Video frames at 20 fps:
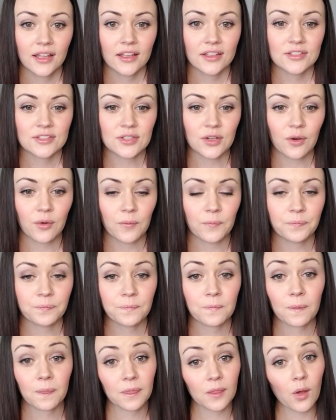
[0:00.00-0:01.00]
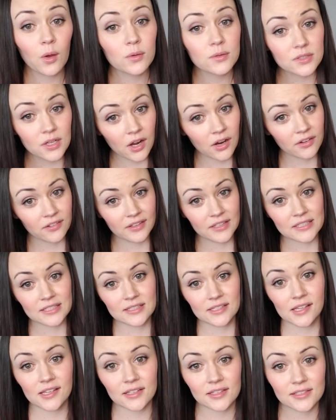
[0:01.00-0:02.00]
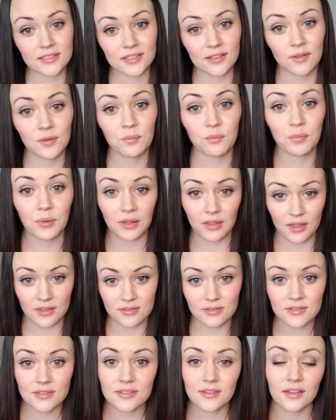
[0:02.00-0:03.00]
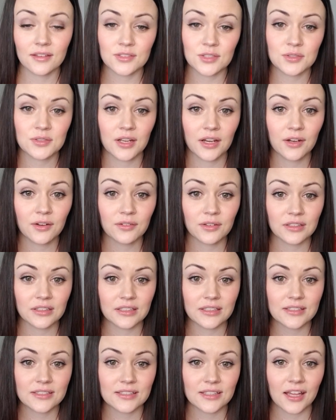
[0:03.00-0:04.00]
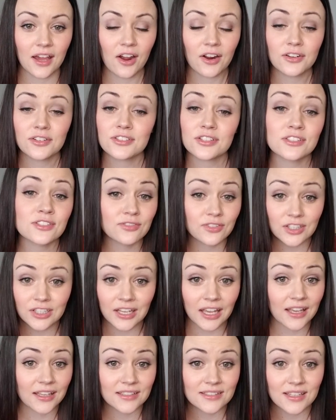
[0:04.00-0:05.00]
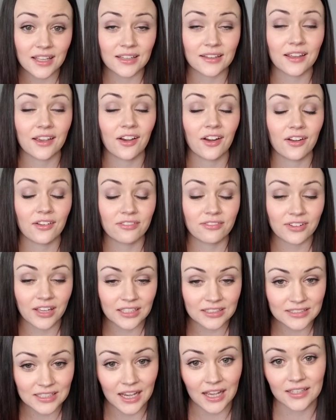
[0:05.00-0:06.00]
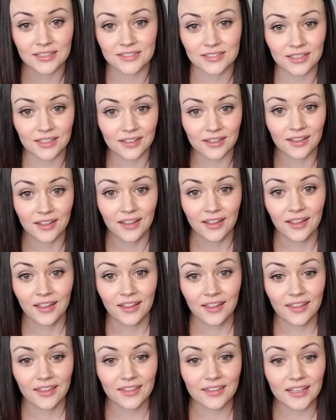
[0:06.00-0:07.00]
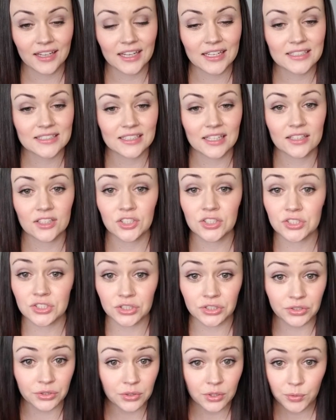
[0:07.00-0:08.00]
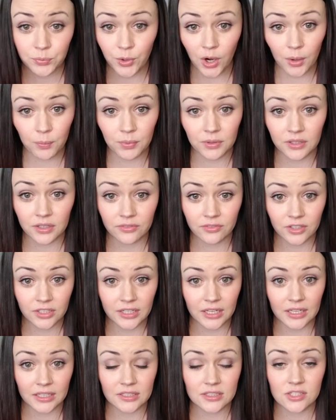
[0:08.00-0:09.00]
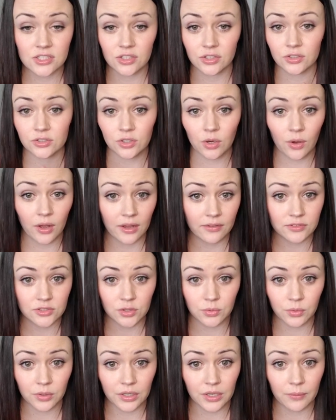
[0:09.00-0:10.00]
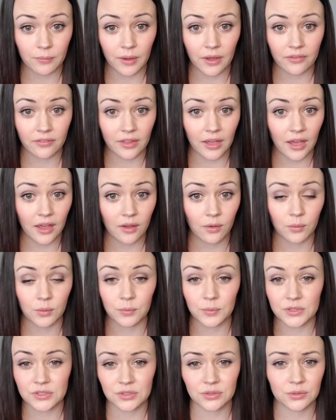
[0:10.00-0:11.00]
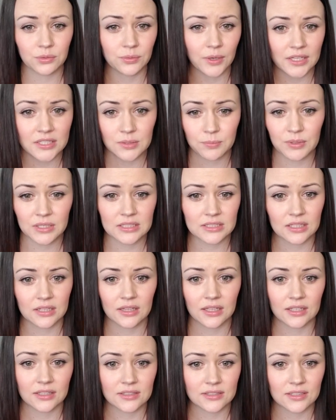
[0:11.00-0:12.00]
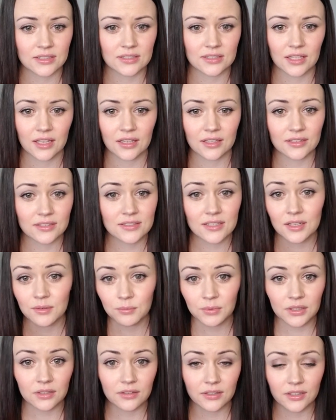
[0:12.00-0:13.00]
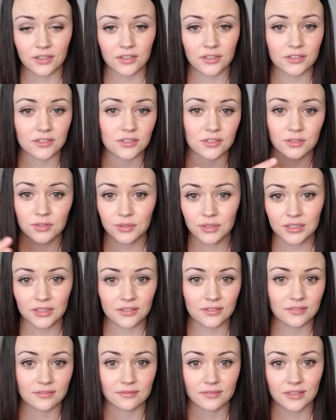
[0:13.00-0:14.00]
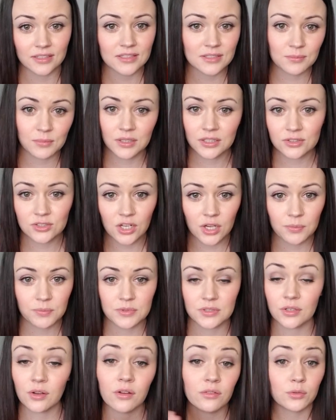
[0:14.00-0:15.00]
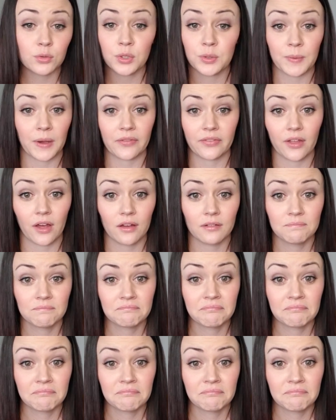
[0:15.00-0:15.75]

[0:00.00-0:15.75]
So those are the 6 blends that doTERRA released that are just for kids, and they are fantastic. Like I said, they're diluted properly for kids, so you don't have to worry about that when we do recipes and things that say in a 10 milliliter, dilute it this many drops. You don't have to worry about that.